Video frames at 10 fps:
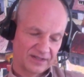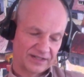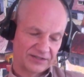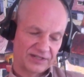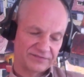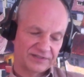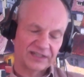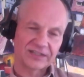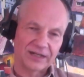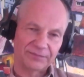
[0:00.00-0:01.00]
Can you give an
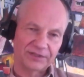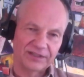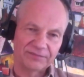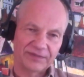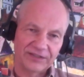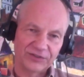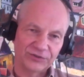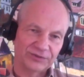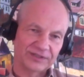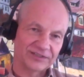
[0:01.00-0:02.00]
example that made
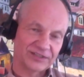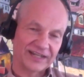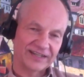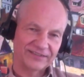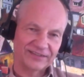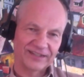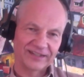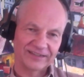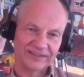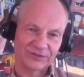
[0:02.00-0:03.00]
you sad
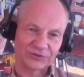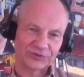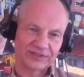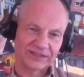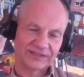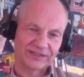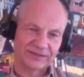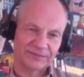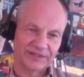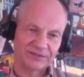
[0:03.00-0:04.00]
and also
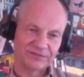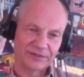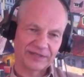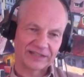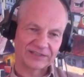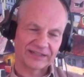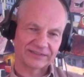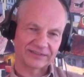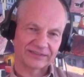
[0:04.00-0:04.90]
that made you very excited?